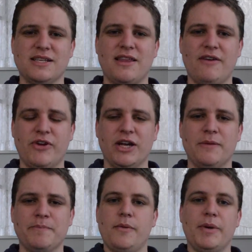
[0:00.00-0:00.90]
South Africa.
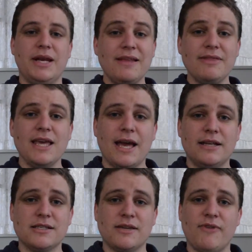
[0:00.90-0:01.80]
But in the
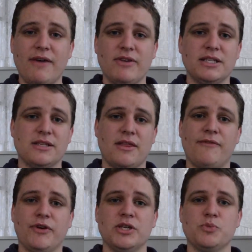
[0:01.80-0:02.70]
end, surviving in South
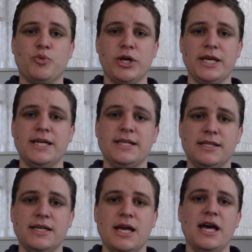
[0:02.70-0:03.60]
Africa is pretty
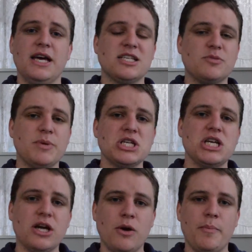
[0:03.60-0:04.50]
easy,
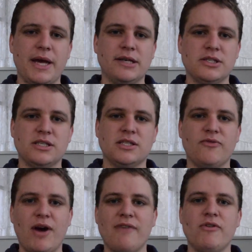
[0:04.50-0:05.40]
especially compared to the
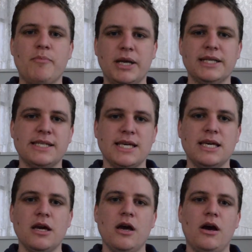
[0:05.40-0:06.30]

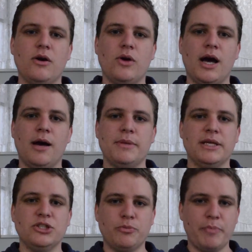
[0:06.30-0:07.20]
survivability
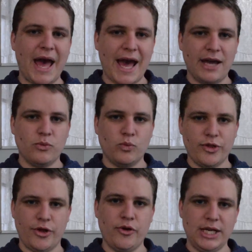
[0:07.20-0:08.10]
in Japan
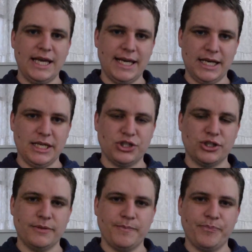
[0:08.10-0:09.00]
with only English.
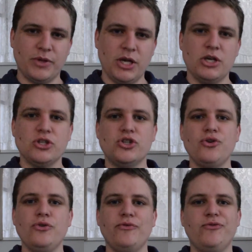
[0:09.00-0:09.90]

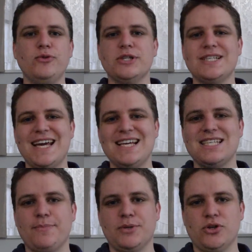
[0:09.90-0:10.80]
So for today's
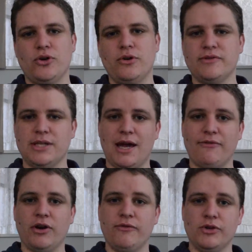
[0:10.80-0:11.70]
episode of South
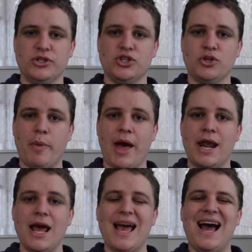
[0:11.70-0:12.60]
Africa versus
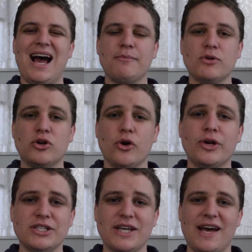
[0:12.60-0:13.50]
Japan, I'm
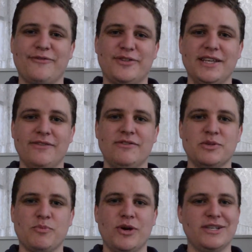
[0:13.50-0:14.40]
going to have to give this
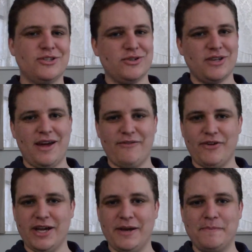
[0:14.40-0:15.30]
point to South Africa.